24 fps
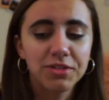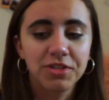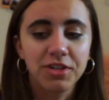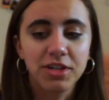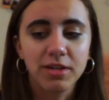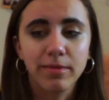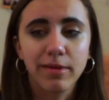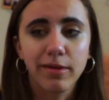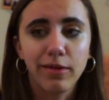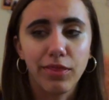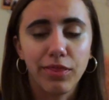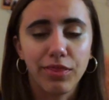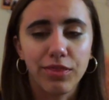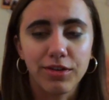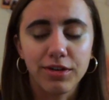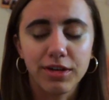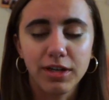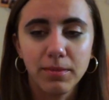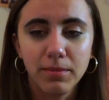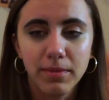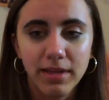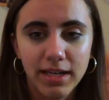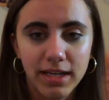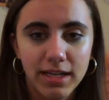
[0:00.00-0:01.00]
took about
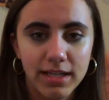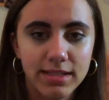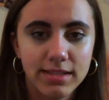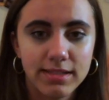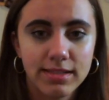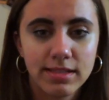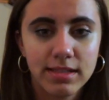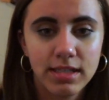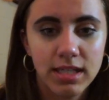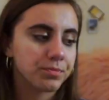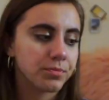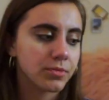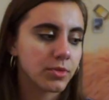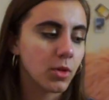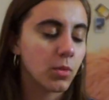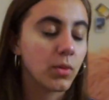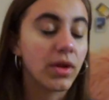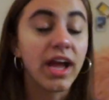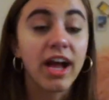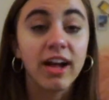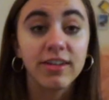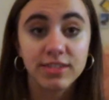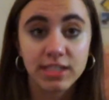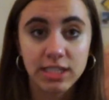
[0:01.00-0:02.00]
30 minutes
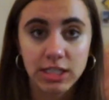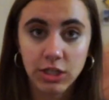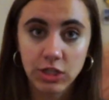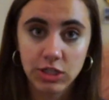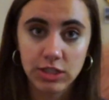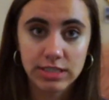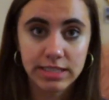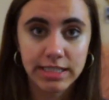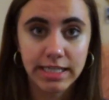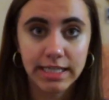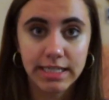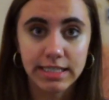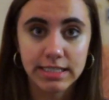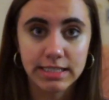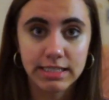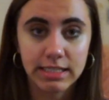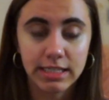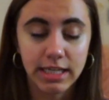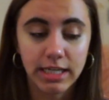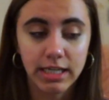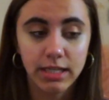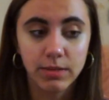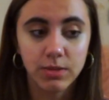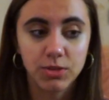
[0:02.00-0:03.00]
we have Secret Santa
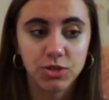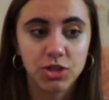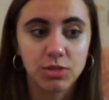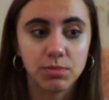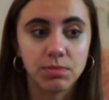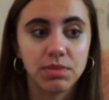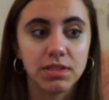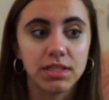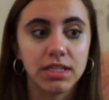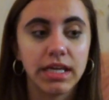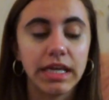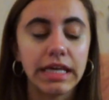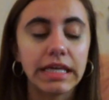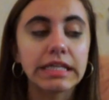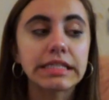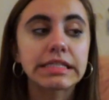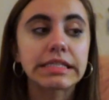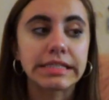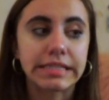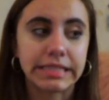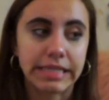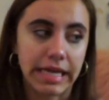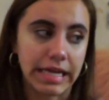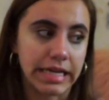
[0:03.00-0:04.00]
tonight, which should be
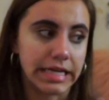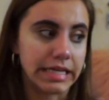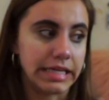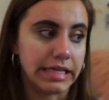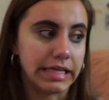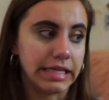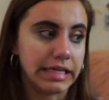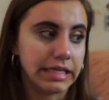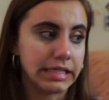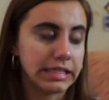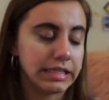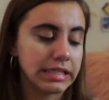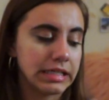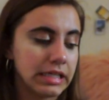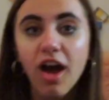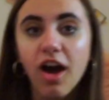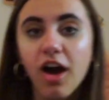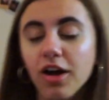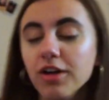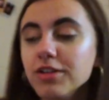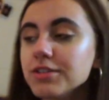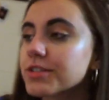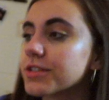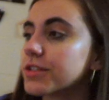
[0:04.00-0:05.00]
exciting.
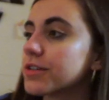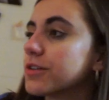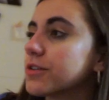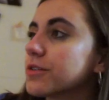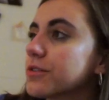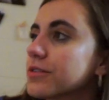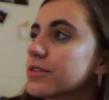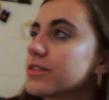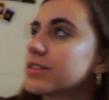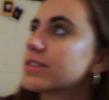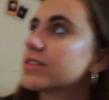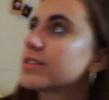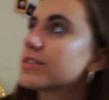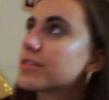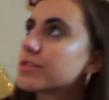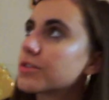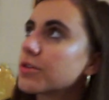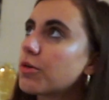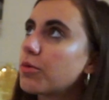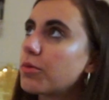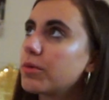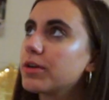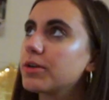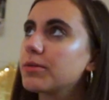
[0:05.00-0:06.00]
Also, this is
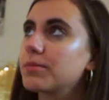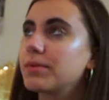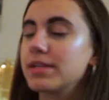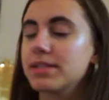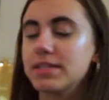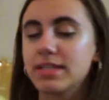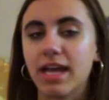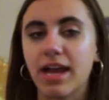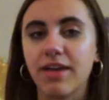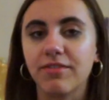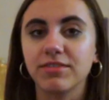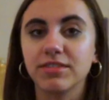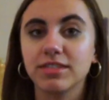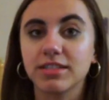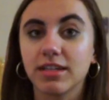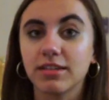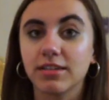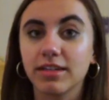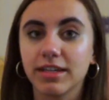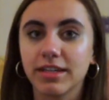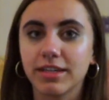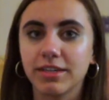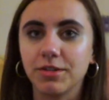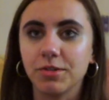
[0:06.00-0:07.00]
so weird because I haven't done
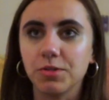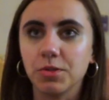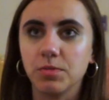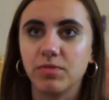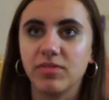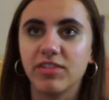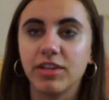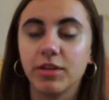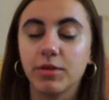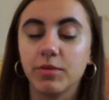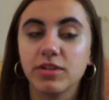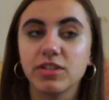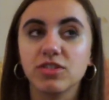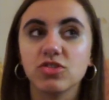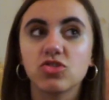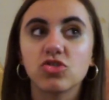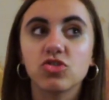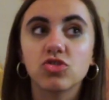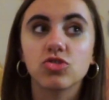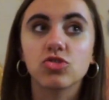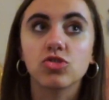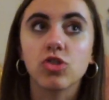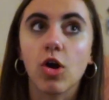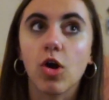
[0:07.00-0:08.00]
like a YouTube video in
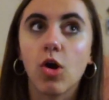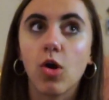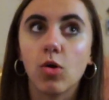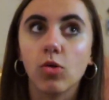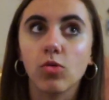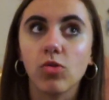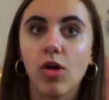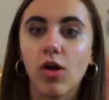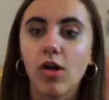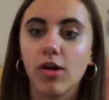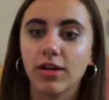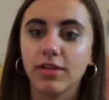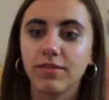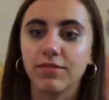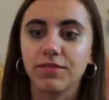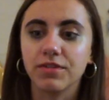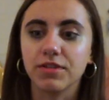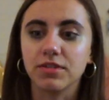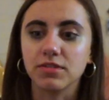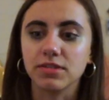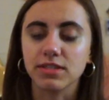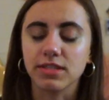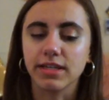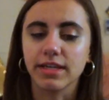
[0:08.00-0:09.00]
so long it
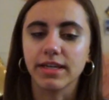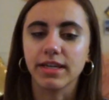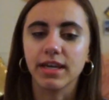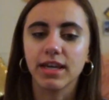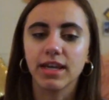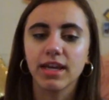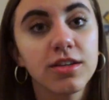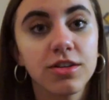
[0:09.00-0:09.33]
feels like.